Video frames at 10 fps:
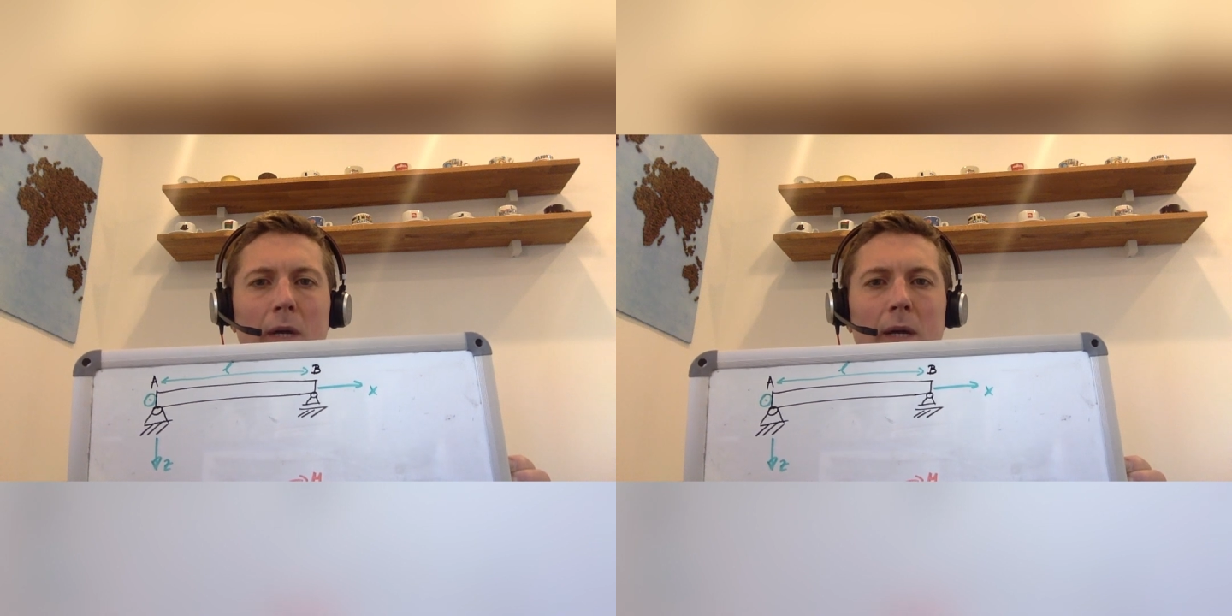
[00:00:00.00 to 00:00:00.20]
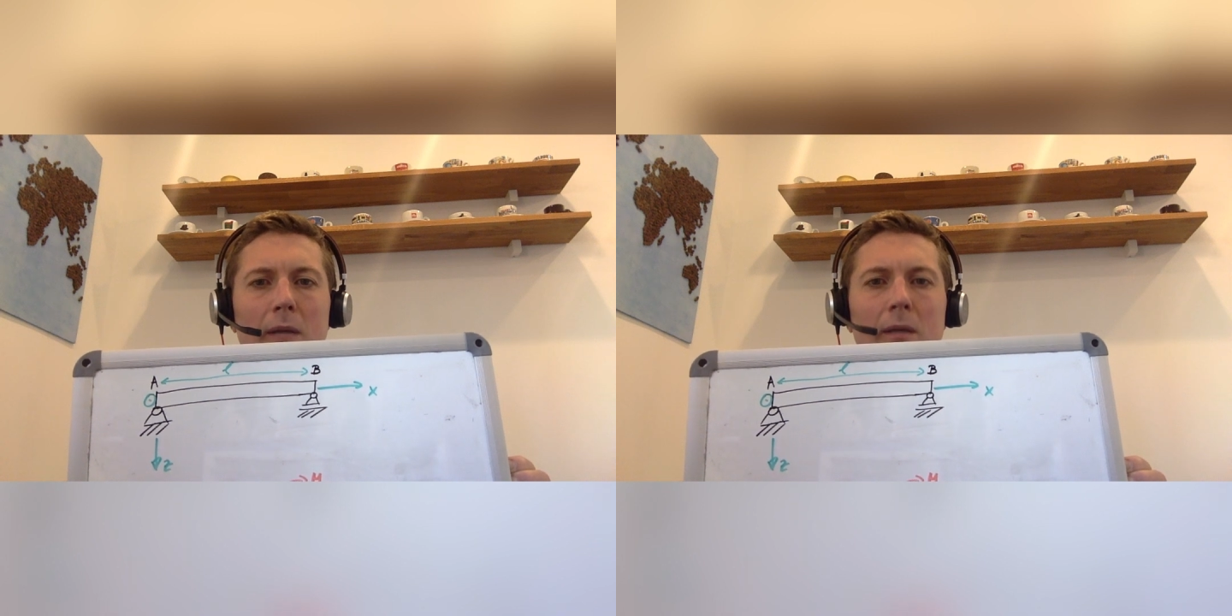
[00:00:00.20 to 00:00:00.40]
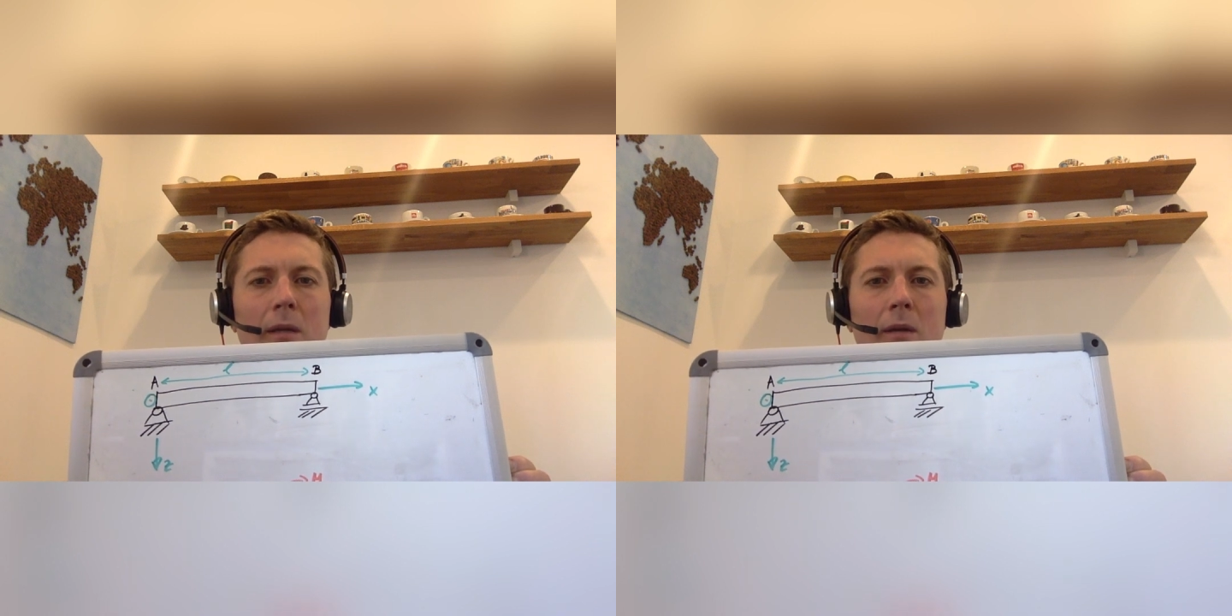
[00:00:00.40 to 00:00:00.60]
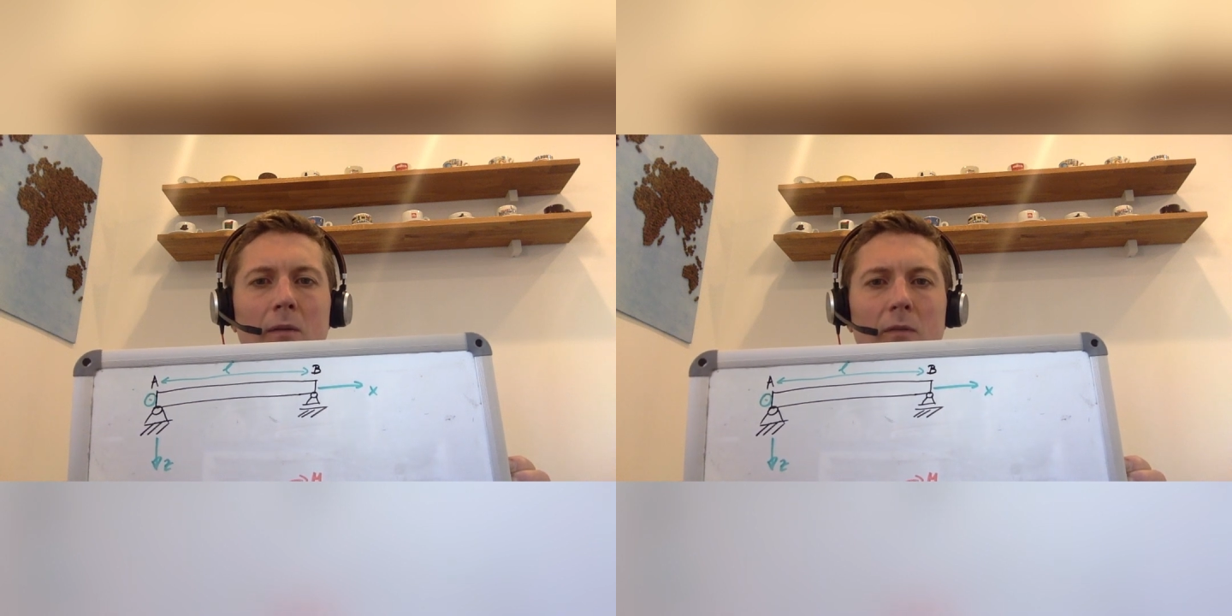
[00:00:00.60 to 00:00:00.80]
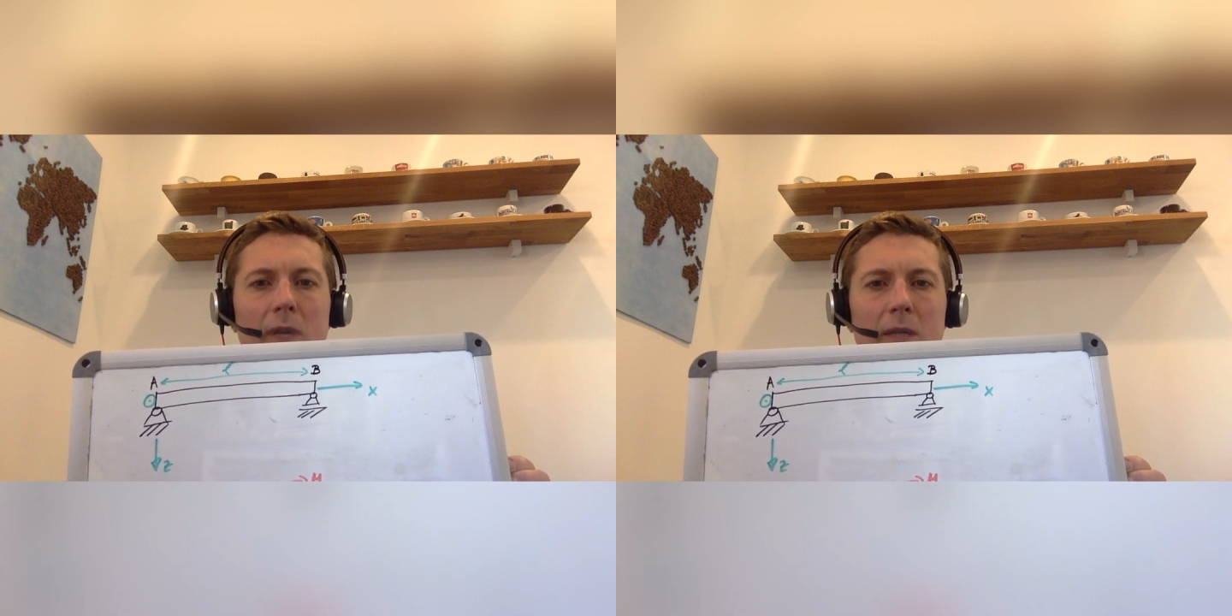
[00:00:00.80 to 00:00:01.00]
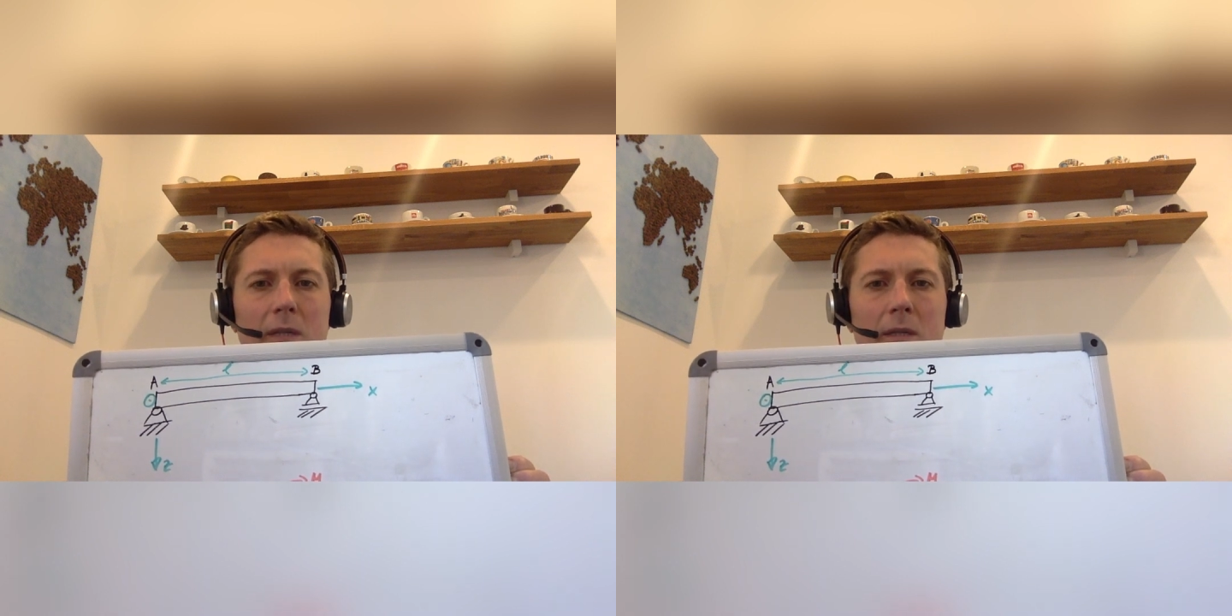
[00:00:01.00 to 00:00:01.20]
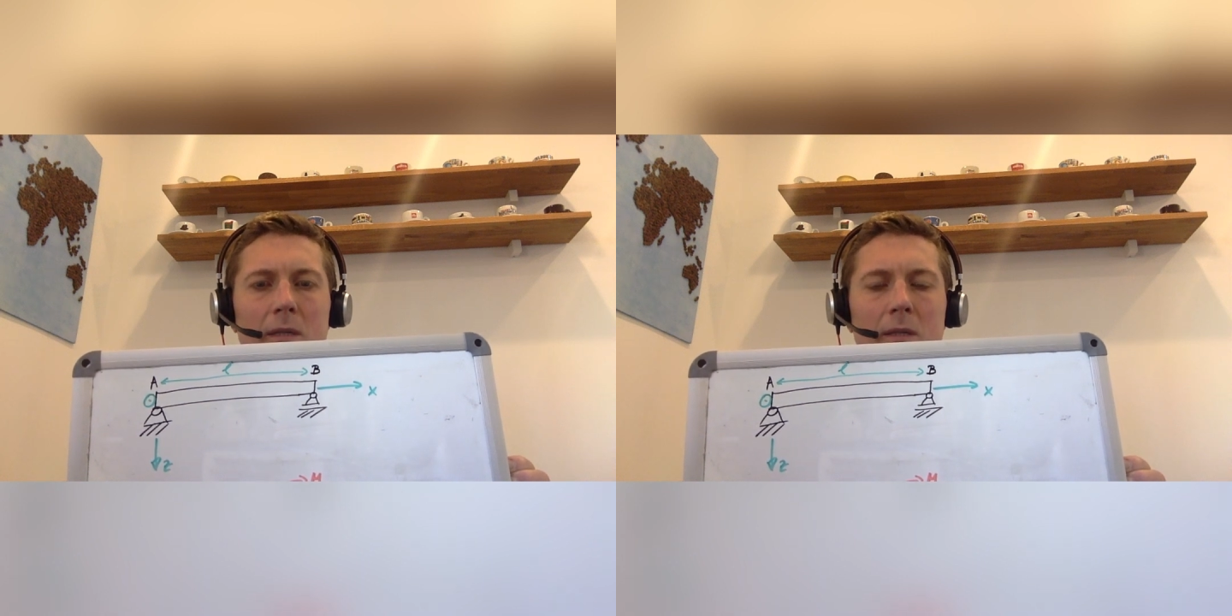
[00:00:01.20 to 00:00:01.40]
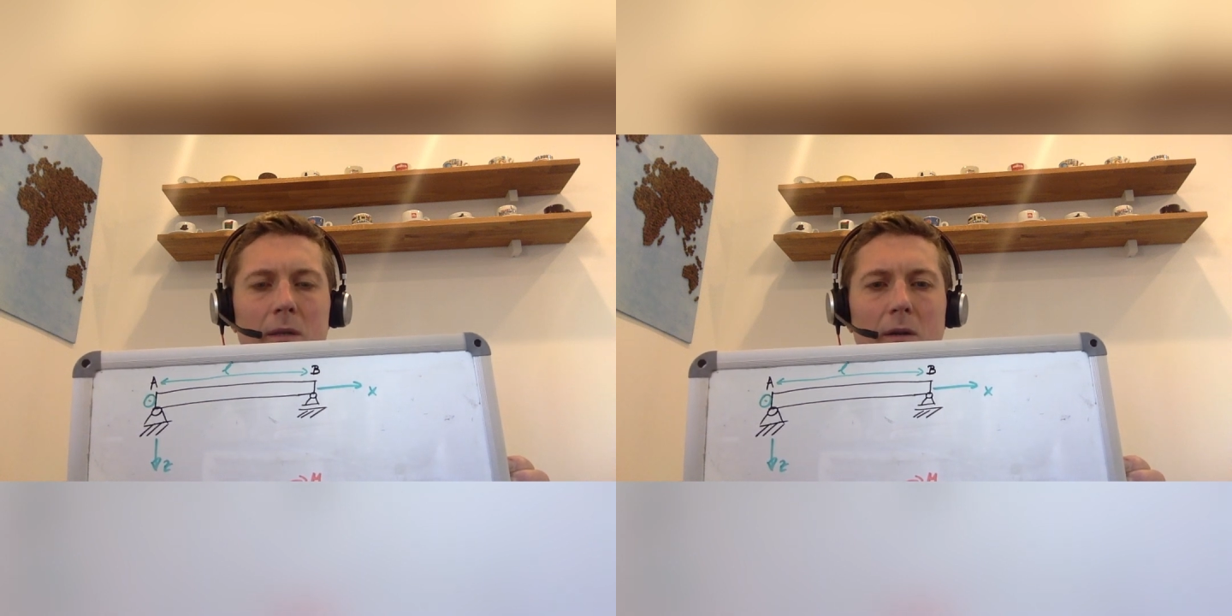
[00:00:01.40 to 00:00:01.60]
cutting faces